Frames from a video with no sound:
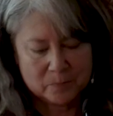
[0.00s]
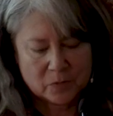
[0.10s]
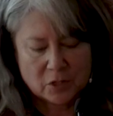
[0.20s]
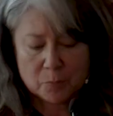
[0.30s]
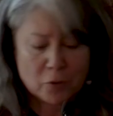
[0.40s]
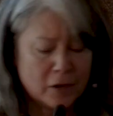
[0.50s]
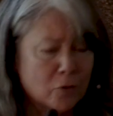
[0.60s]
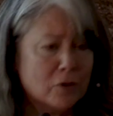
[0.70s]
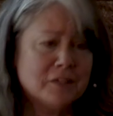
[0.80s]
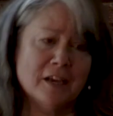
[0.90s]
to
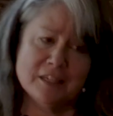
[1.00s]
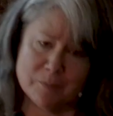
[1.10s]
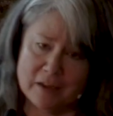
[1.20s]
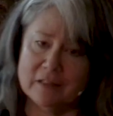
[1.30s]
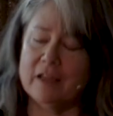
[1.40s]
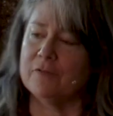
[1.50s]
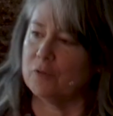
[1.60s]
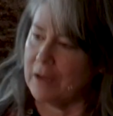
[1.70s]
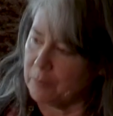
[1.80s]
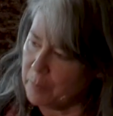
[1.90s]
prioritize my life
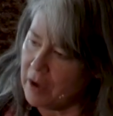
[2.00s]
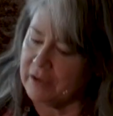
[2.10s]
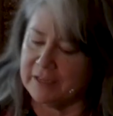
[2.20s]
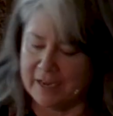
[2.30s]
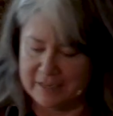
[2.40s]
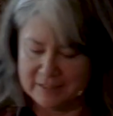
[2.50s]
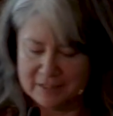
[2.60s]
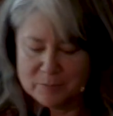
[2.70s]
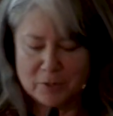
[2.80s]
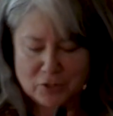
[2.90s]
around podcasts
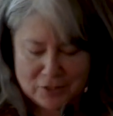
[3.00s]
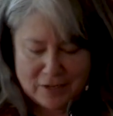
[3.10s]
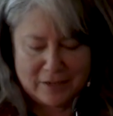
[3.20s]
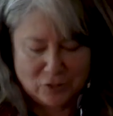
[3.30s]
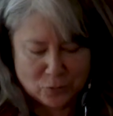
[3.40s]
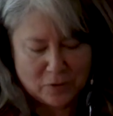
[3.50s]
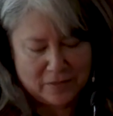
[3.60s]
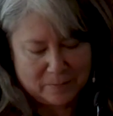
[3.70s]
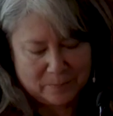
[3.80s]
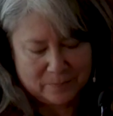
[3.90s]
as much as I enjoy
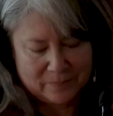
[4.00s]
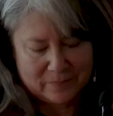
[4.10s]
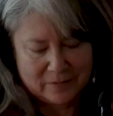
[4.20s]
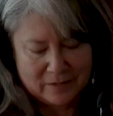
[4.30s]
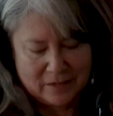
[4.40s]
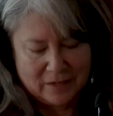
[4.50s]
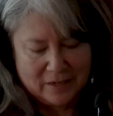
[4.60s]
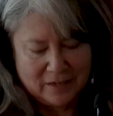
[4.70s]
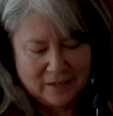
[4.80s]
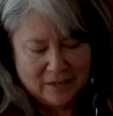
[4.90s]
them.
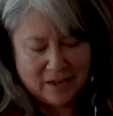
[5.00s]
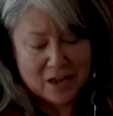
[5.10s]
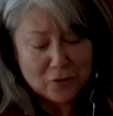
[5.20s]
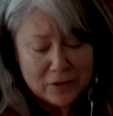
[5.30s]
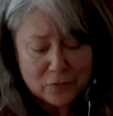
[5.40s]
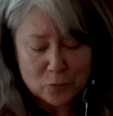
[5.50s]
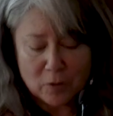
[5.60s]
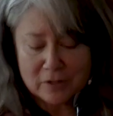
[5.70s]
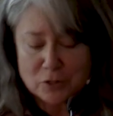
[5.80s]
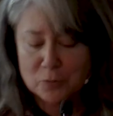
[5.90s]
I don't even
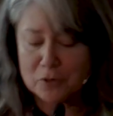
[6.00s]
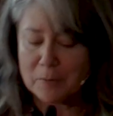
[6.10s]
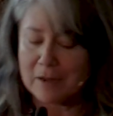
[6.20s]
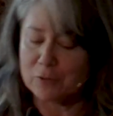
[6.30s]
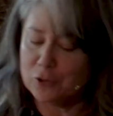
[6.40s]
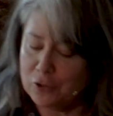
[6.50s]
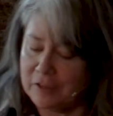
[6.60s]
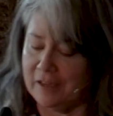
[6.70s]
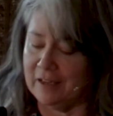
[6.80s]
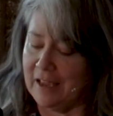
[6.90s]
want to do it around
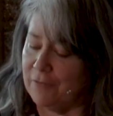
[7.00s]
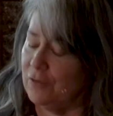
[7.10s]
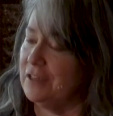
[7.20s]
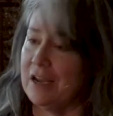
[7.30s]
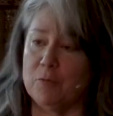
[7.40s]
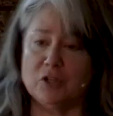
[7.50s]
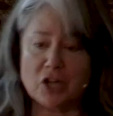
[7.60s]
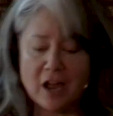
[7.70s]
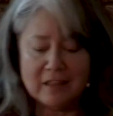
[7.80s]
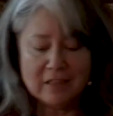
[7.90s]
cooking every day, which
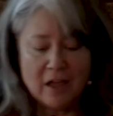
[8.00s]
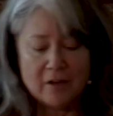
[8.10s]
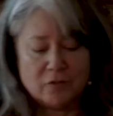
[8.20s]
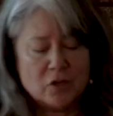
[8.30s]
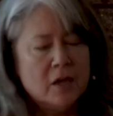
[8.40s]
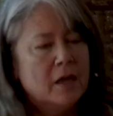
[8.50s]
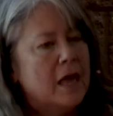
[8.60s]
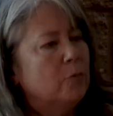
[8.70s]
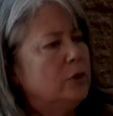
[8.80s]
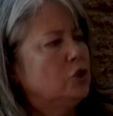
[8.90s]
I loved
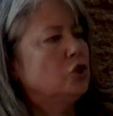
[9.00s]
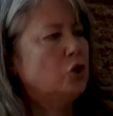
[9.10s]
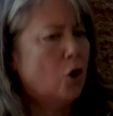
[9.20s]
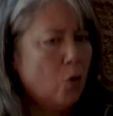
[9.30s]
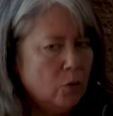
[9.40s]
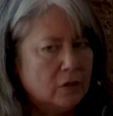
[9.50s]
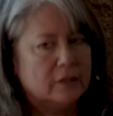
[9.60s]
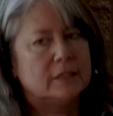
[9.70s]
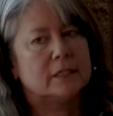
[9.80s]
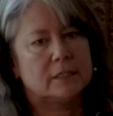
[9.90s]
and which
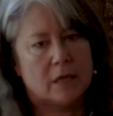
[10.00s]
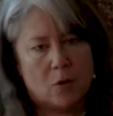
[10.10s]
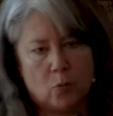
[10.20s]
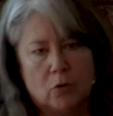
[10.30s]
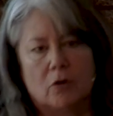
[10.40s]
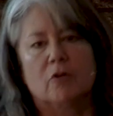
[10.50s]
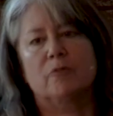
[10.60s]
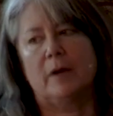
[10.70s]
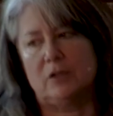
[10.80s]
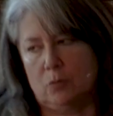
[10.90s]
totally does not work with
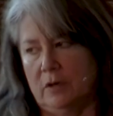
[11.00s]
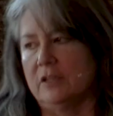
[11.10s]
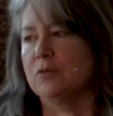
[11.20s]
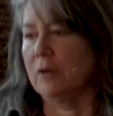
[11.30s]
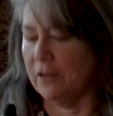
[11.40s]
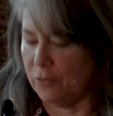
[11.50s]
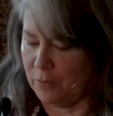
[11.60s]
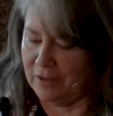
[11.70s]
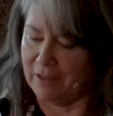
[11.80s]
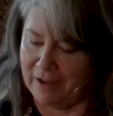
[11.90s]
my
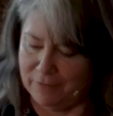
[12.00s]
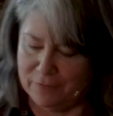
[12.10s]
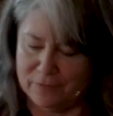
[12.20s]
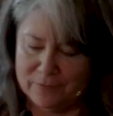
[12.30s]
2023 life.